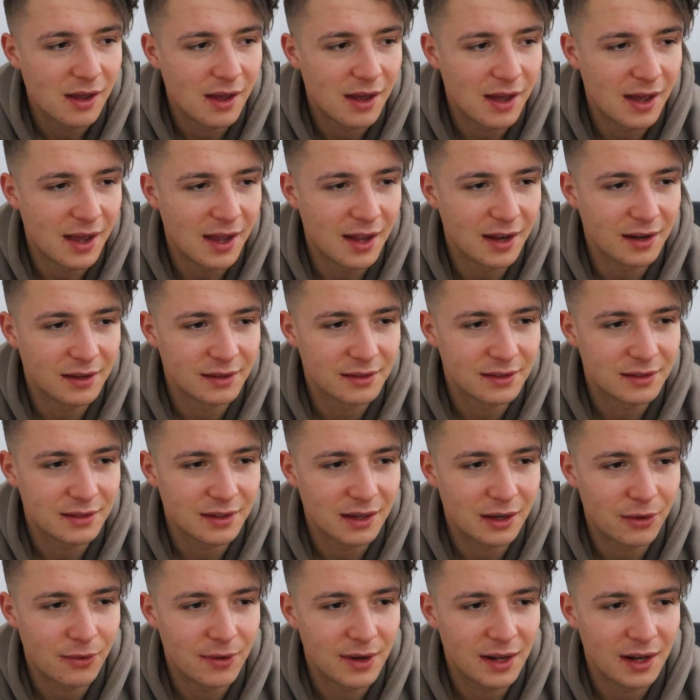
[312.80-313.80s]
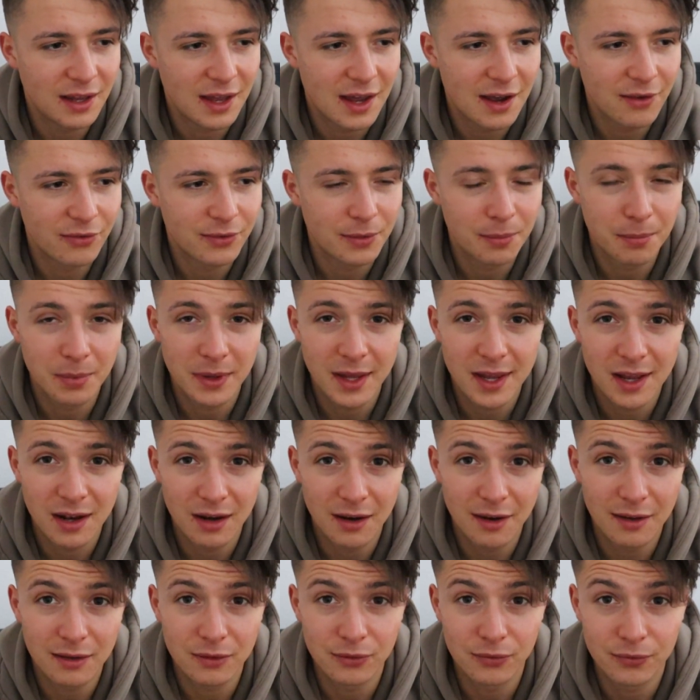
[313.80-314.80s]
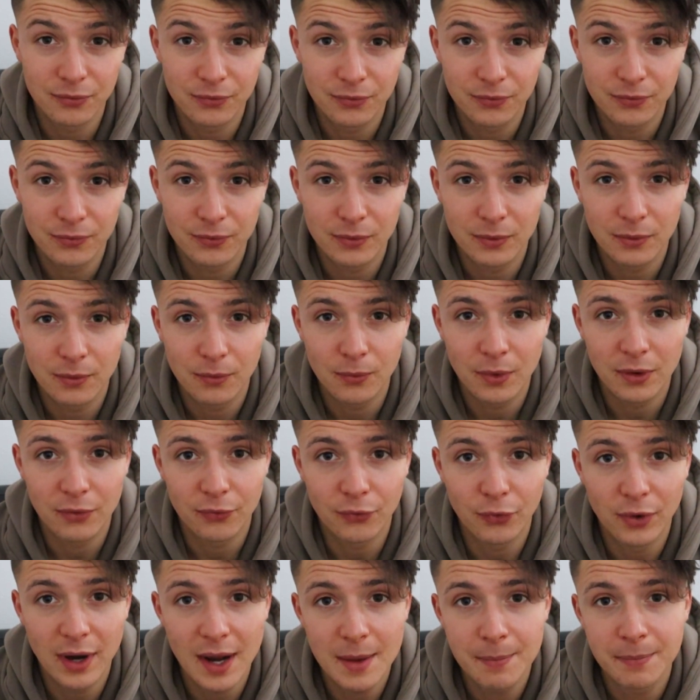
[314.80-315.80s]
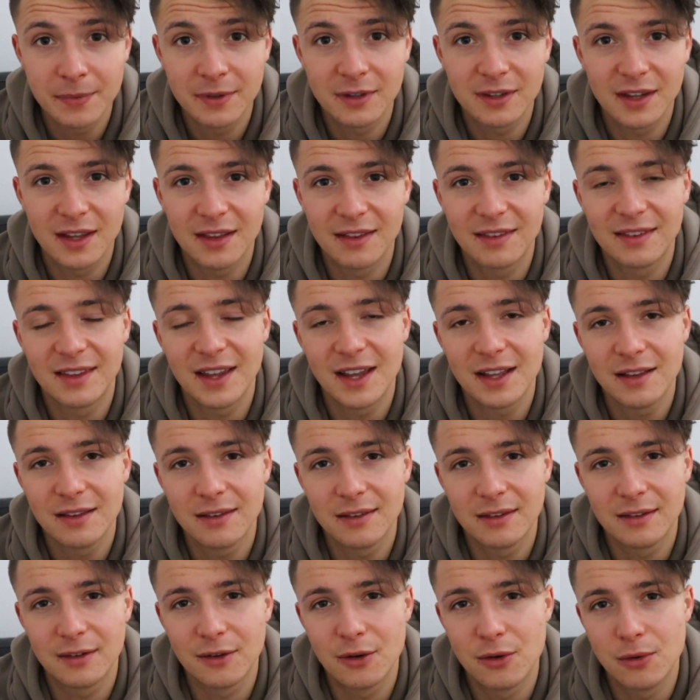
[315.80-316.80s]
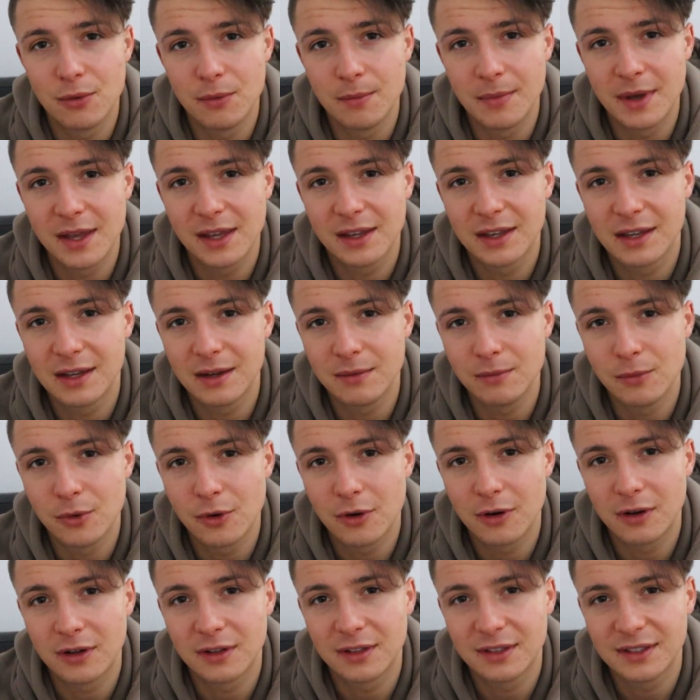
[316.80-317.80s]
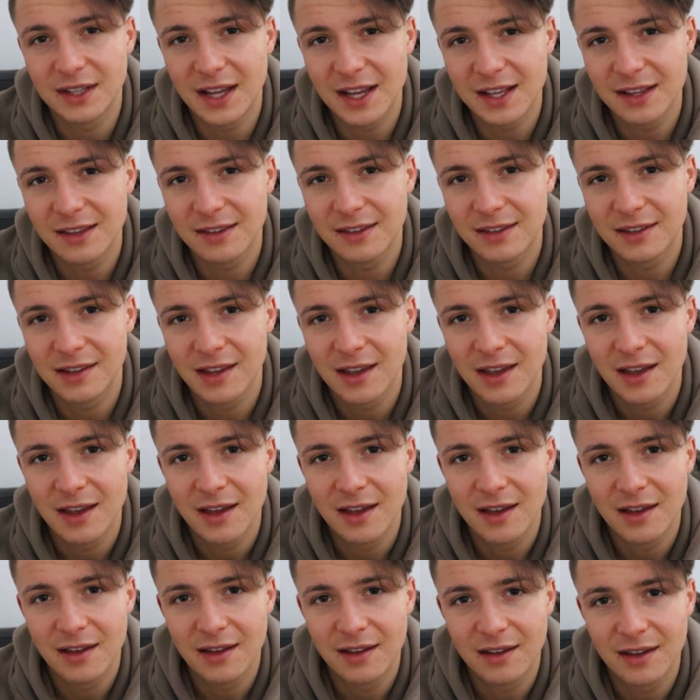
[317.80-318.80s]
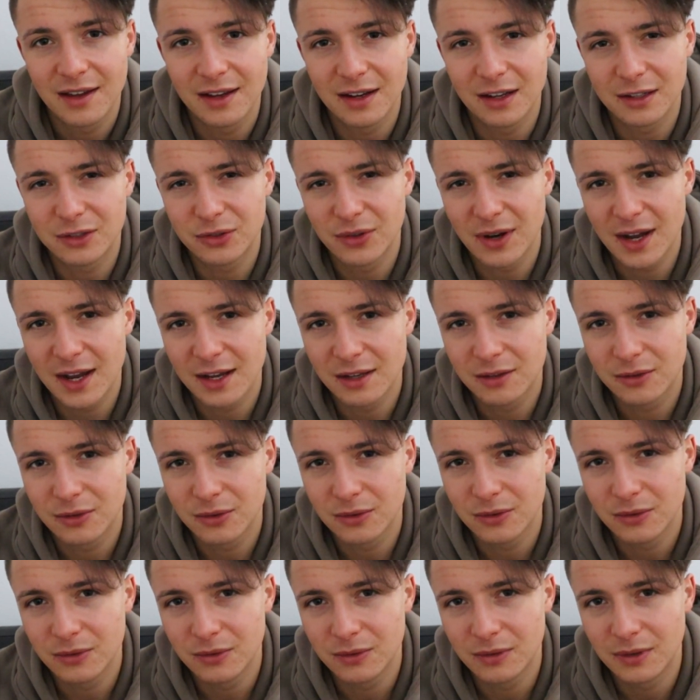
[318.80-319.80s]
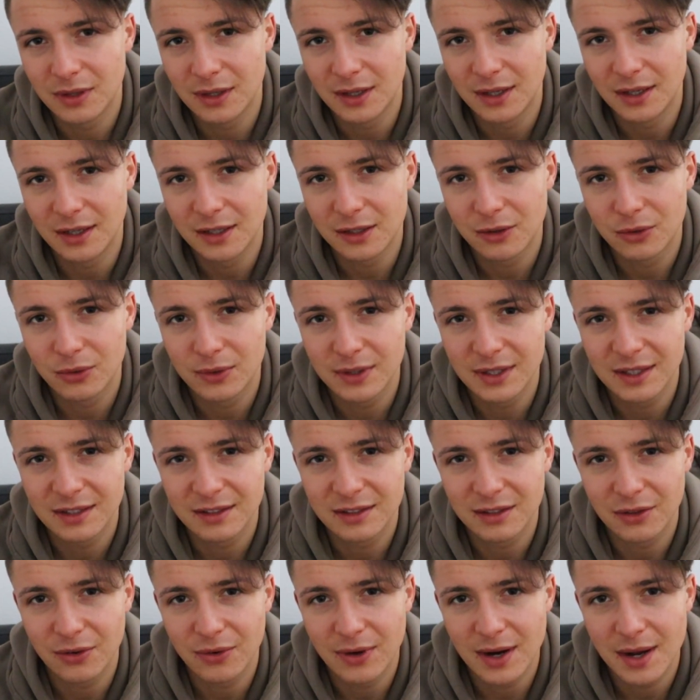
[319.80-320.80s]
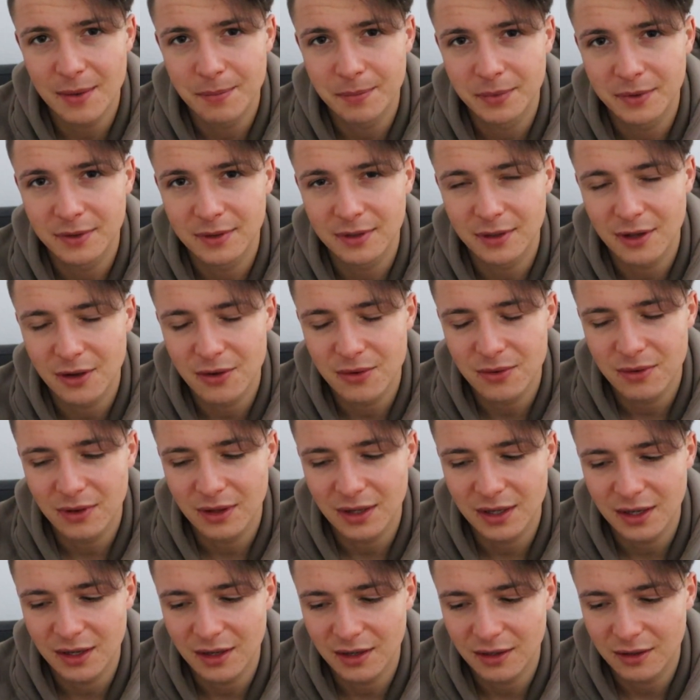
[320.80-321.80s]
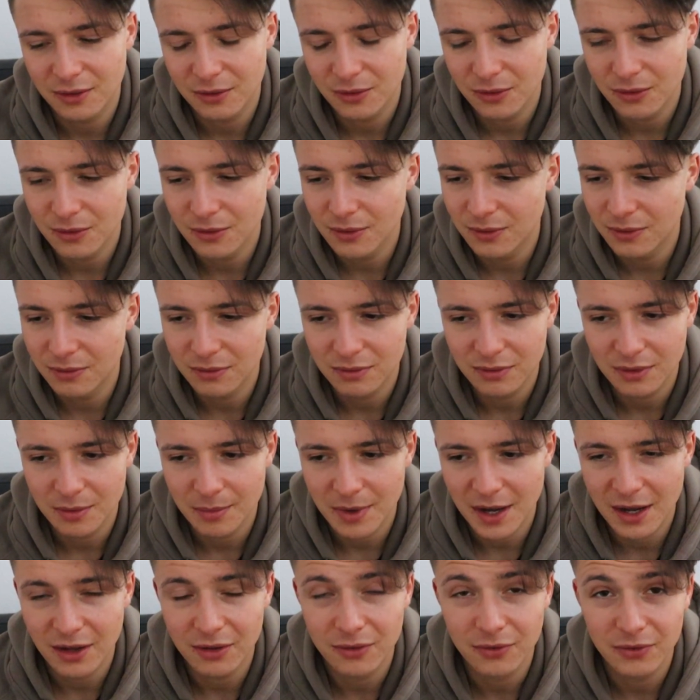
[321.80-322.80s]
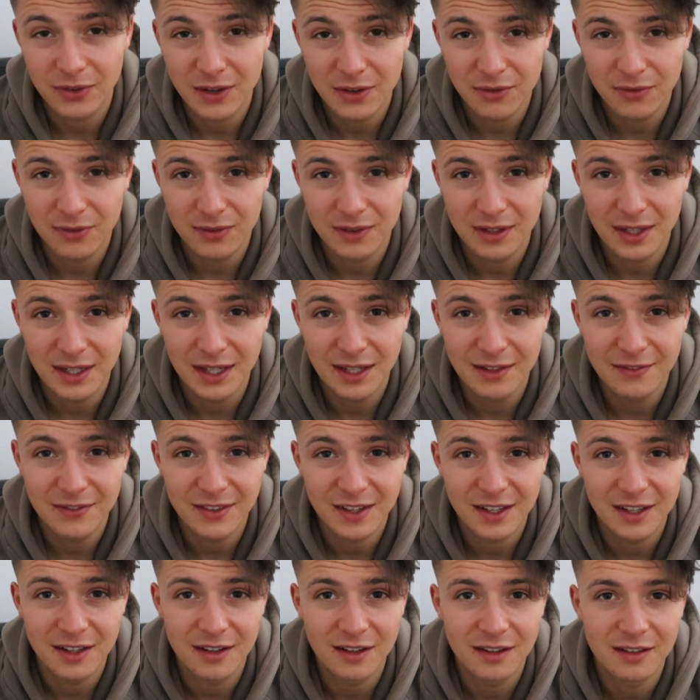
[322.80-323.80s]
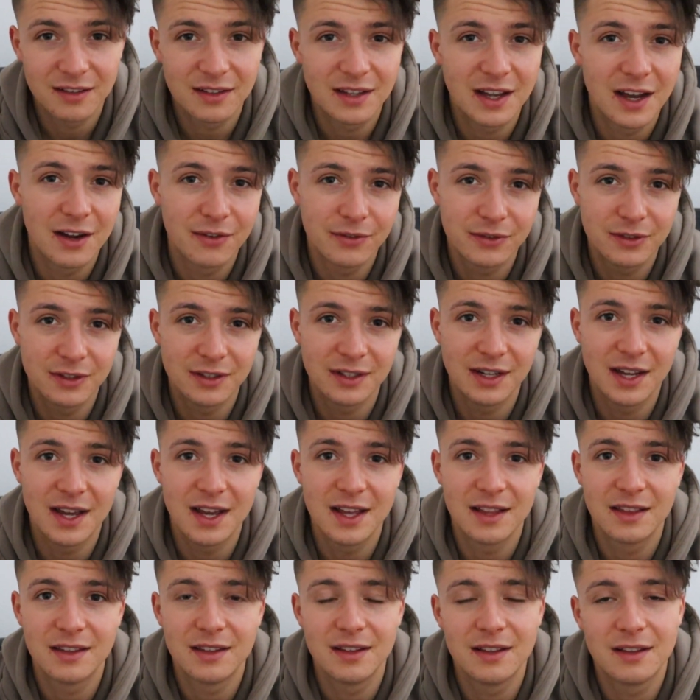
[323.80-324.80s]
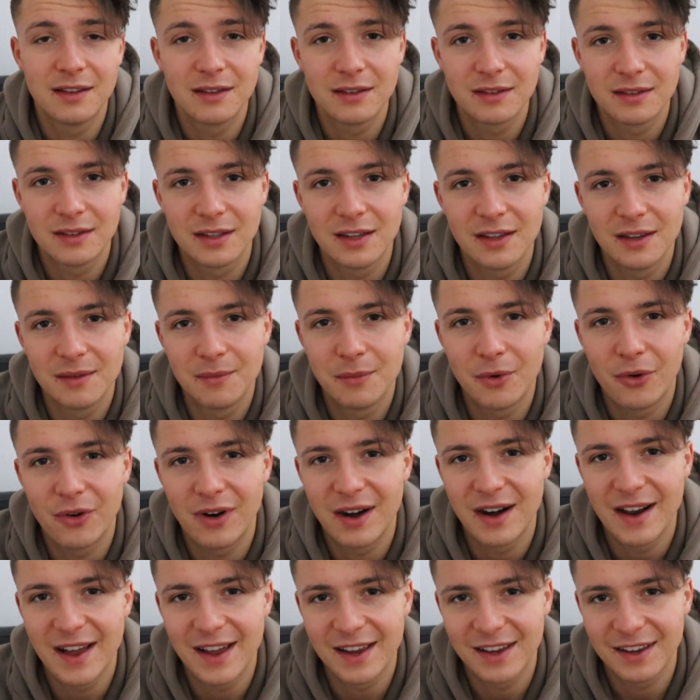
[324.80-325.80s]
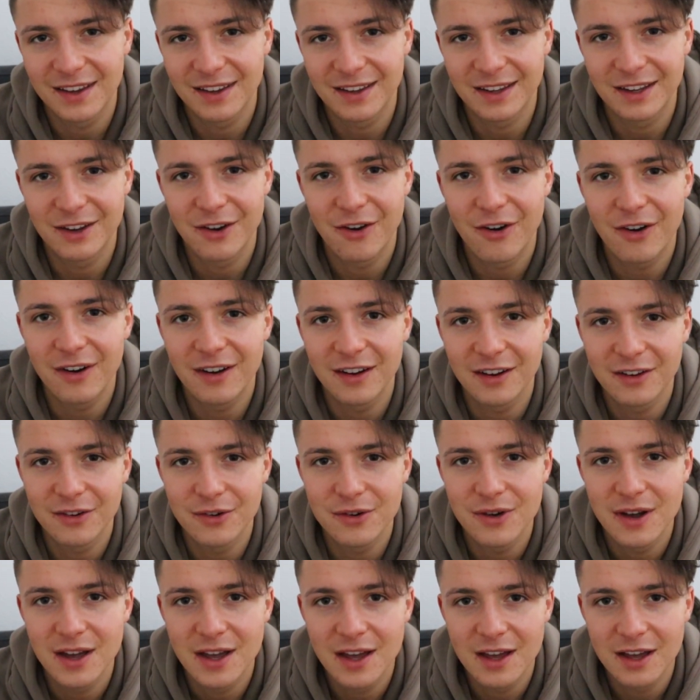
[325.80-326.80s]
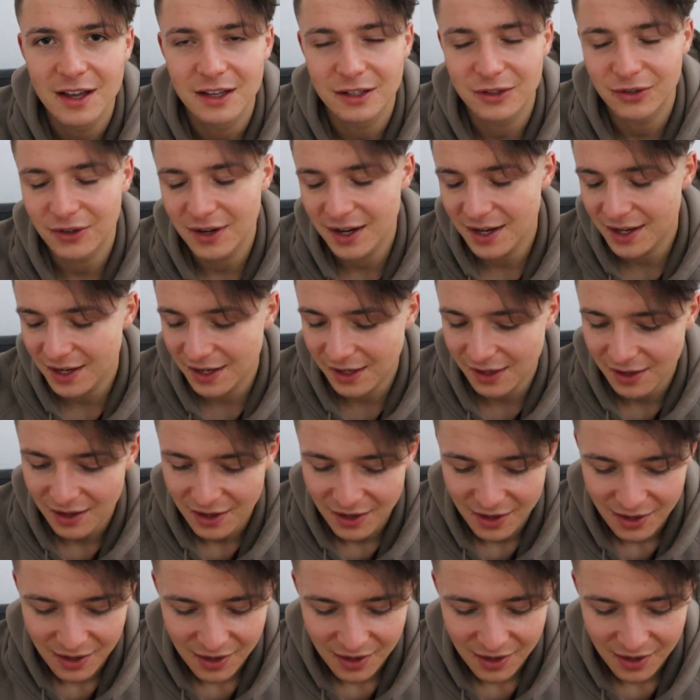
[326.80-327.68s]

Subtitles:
and I really have to play a lot with reps and sets, so making more sets. And I try to increase the reps only to about 15, because after that it's more like cardio training.